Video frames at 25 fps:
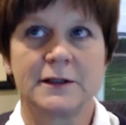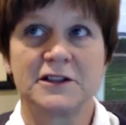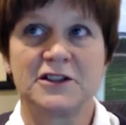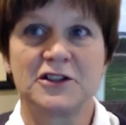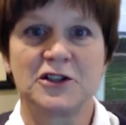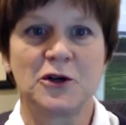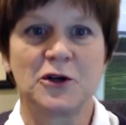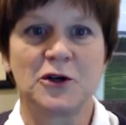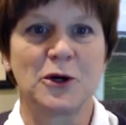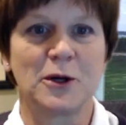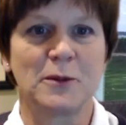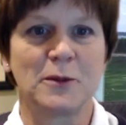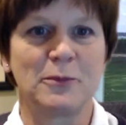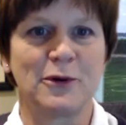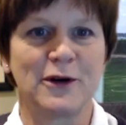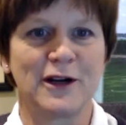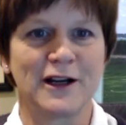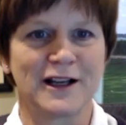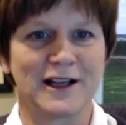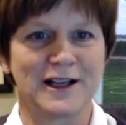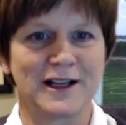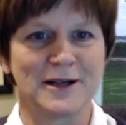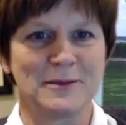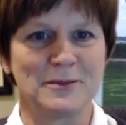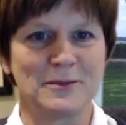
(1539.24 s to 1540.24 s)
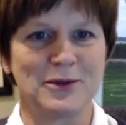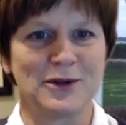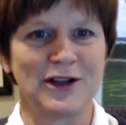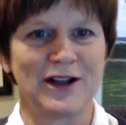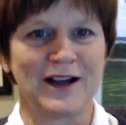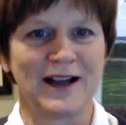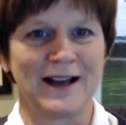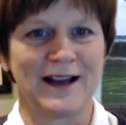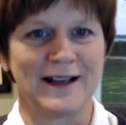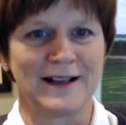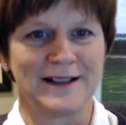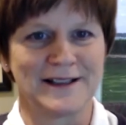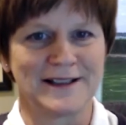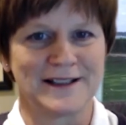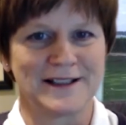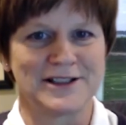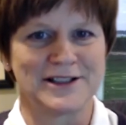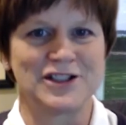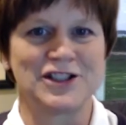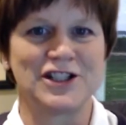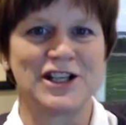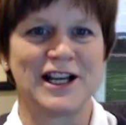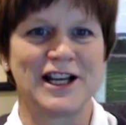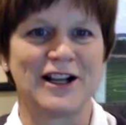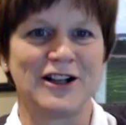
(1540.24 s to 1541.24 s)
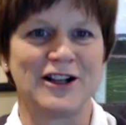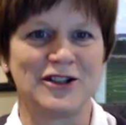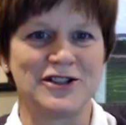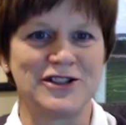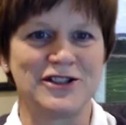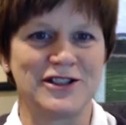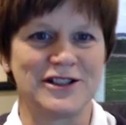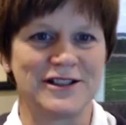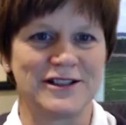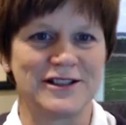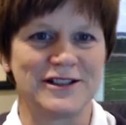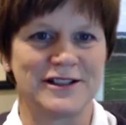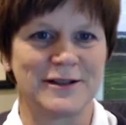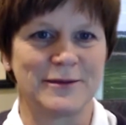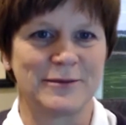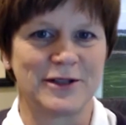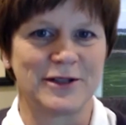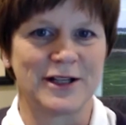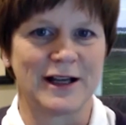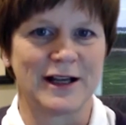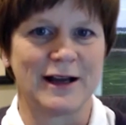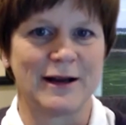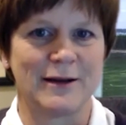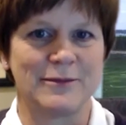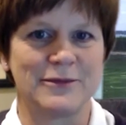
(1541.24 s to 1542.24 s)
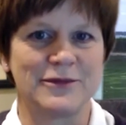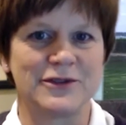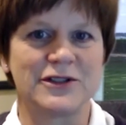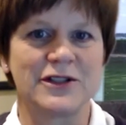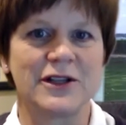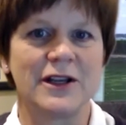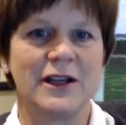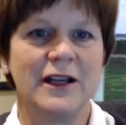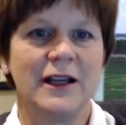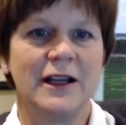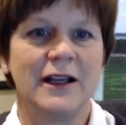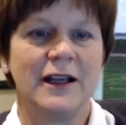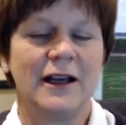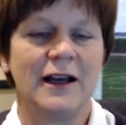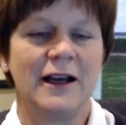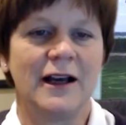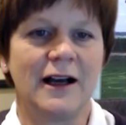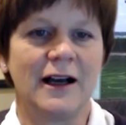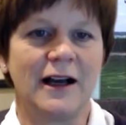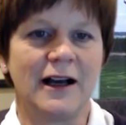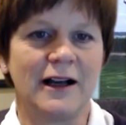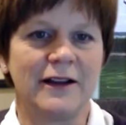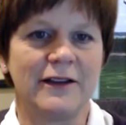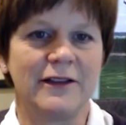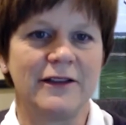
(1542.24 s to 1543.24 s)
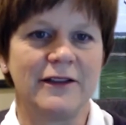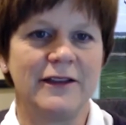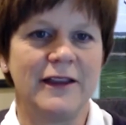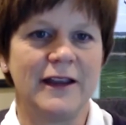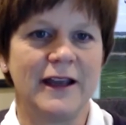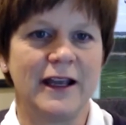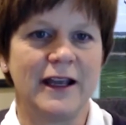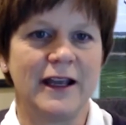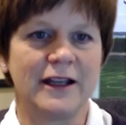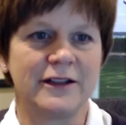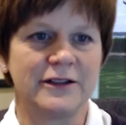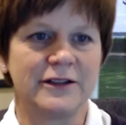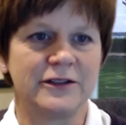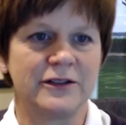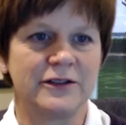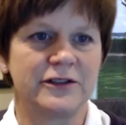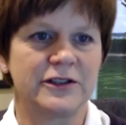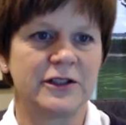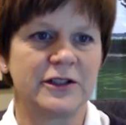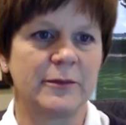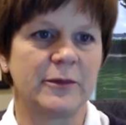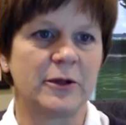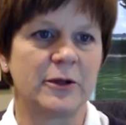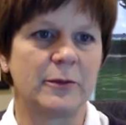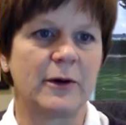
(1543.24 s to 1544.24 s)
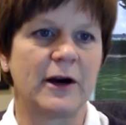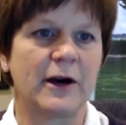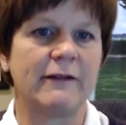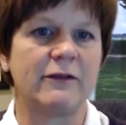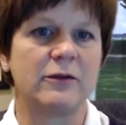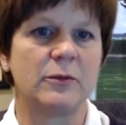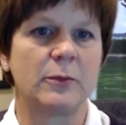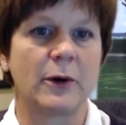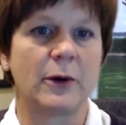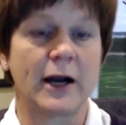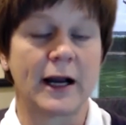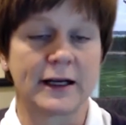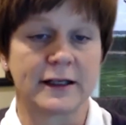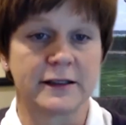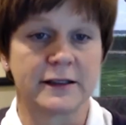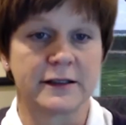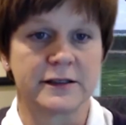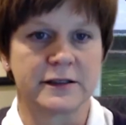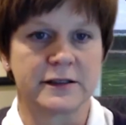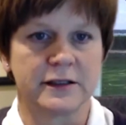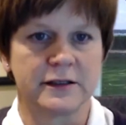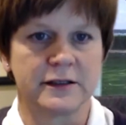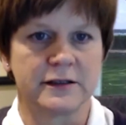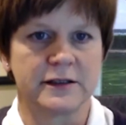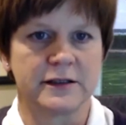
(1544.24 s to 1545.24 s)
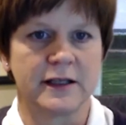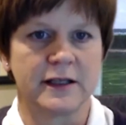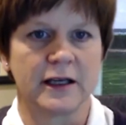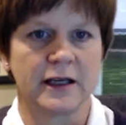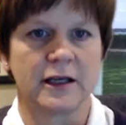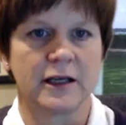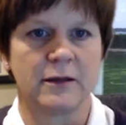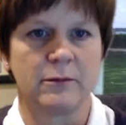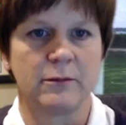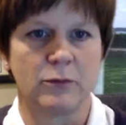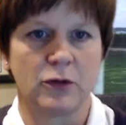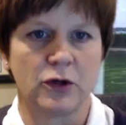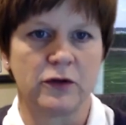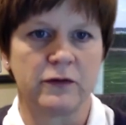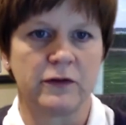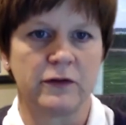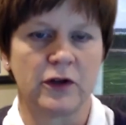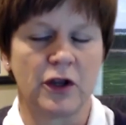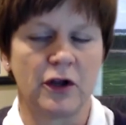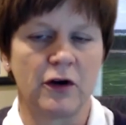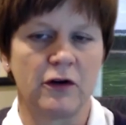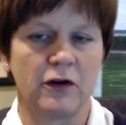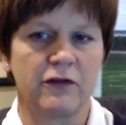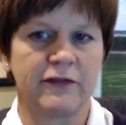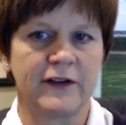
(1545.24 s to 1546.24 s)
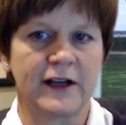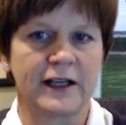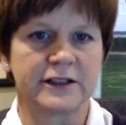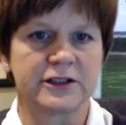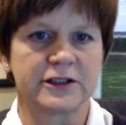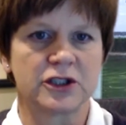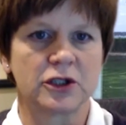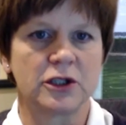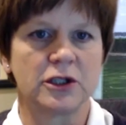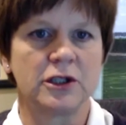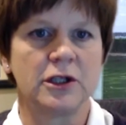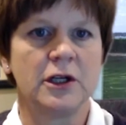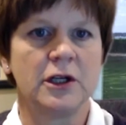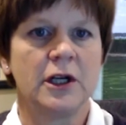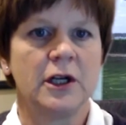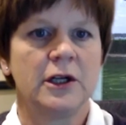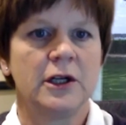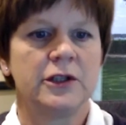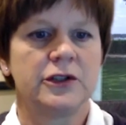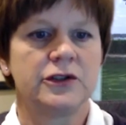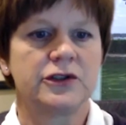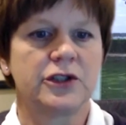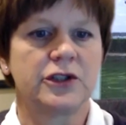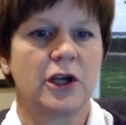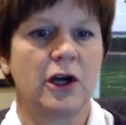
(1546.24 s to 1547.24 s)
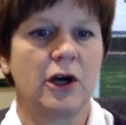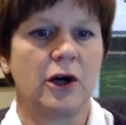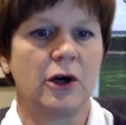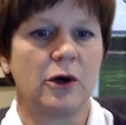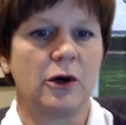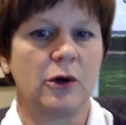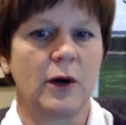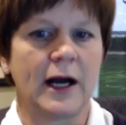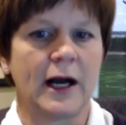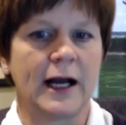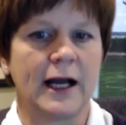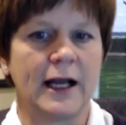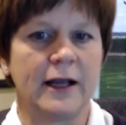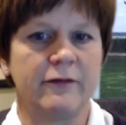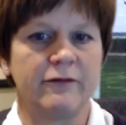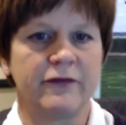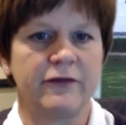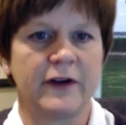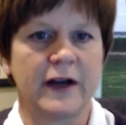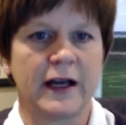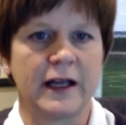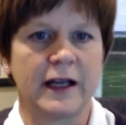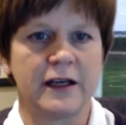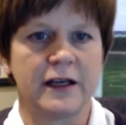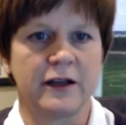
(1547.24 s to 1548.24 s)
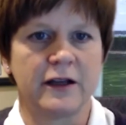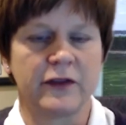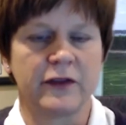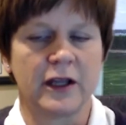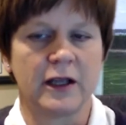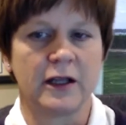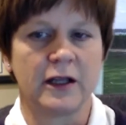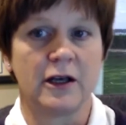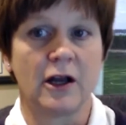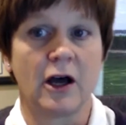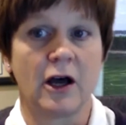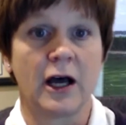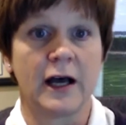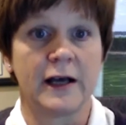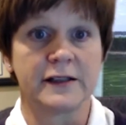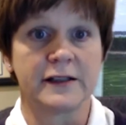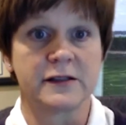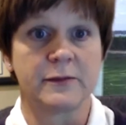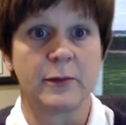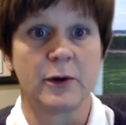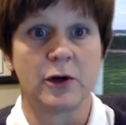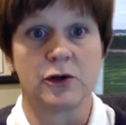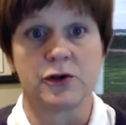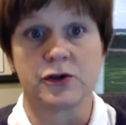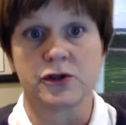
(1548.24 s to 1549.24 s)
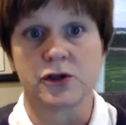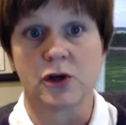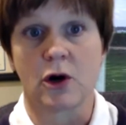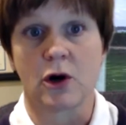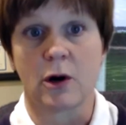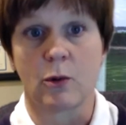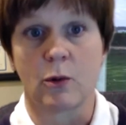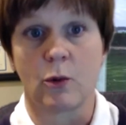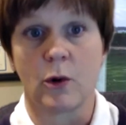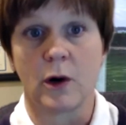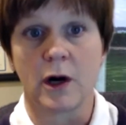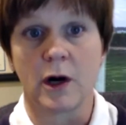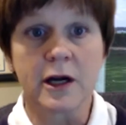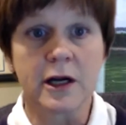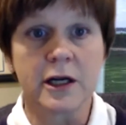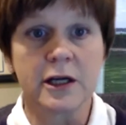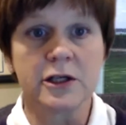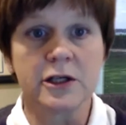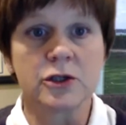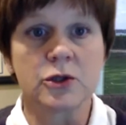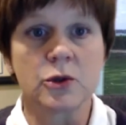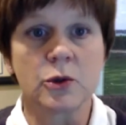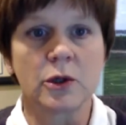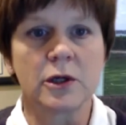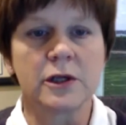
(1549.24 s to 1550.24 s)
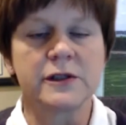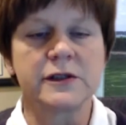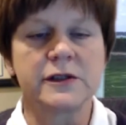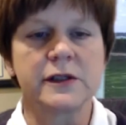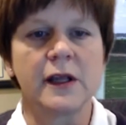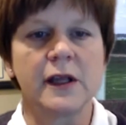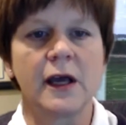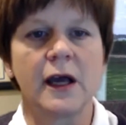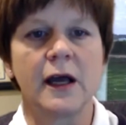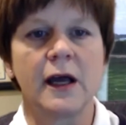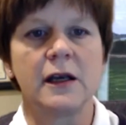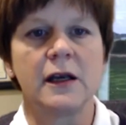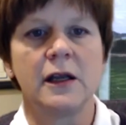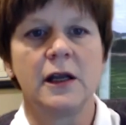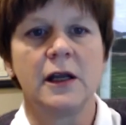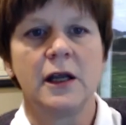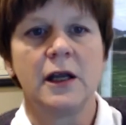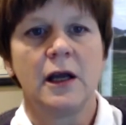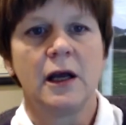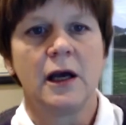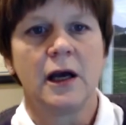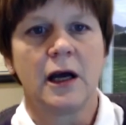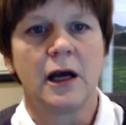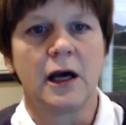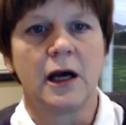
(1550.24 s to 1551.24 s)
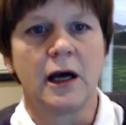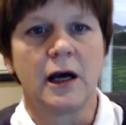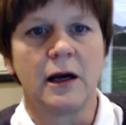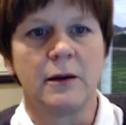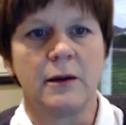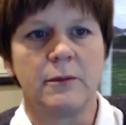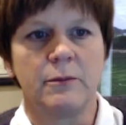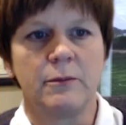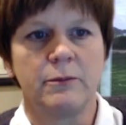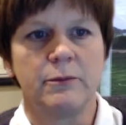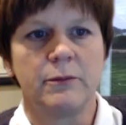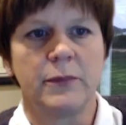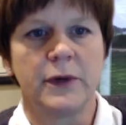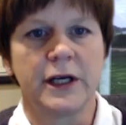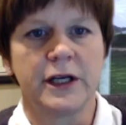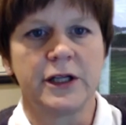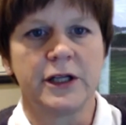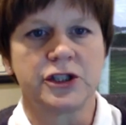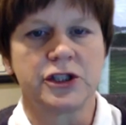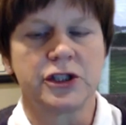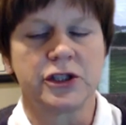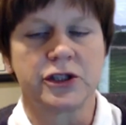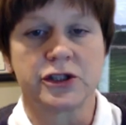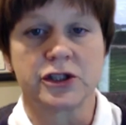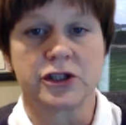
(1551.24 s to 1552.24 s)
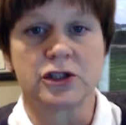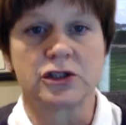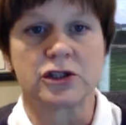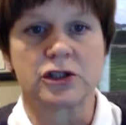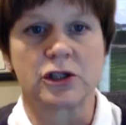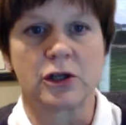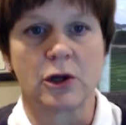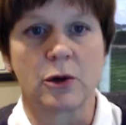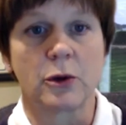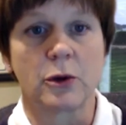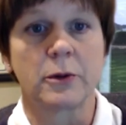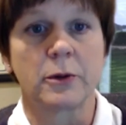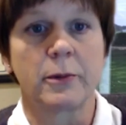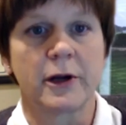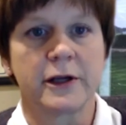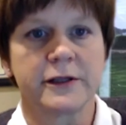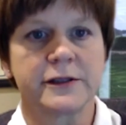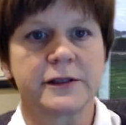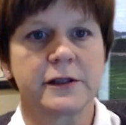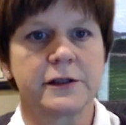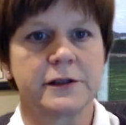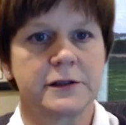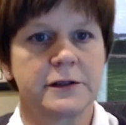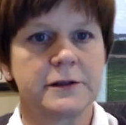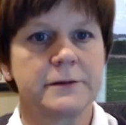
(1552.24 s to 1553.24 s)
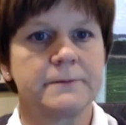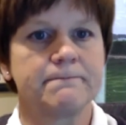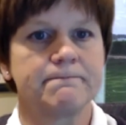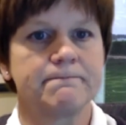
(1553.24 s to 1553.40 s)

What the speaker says: corporate compliance challenges sometimes than some of the private practices that can move a little faster. So I'm finding that hospitals are working towards that, but it's just a slower process.